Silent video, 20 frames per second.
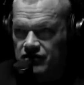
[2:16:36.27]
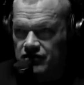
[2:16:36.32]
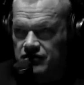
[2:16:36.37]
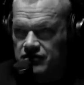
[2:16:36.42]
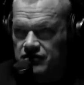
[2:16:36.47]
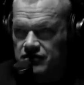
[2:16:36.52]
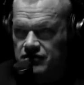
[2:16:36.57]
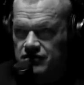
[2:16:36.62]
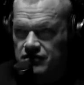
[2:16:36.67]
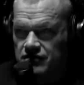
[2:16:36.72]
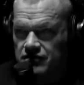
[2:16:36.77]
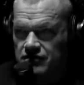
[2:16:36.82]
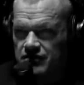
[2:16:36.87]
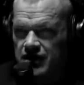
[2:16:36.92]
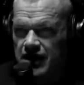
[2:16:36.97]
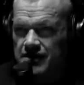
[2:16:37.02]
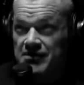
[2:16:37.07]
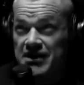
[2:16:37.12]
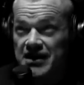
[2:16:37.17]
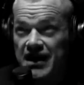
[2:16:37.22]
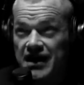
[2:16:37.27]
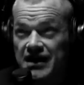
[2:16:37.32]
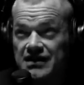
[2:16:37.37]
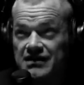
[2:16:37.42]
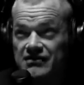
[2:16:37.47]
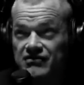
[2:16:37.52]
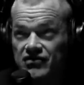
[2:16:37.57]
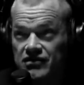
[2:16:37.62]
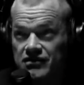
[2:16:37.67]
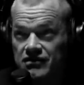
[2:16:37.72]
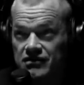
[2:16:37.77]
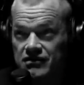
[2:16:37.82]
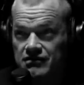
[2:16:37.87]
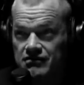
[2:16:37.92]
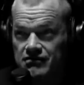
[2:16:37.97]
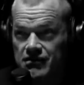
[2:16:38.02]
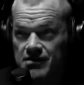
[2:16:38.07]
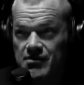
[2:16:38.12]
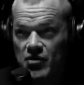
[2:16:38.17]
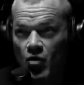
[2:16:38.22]
Yeah, maybe not even
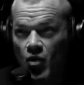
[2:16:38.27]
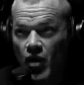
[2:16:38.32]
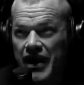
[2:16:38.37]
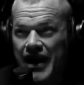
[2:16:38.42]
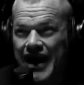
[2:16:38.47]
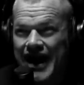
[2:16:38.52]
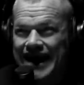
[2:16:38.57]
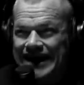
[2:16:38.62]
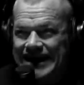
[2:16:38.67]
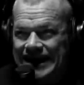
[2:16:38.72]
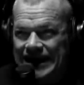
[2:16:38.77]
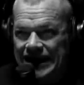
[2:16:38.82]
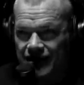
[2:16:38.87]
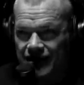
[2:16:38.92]
maybe 190.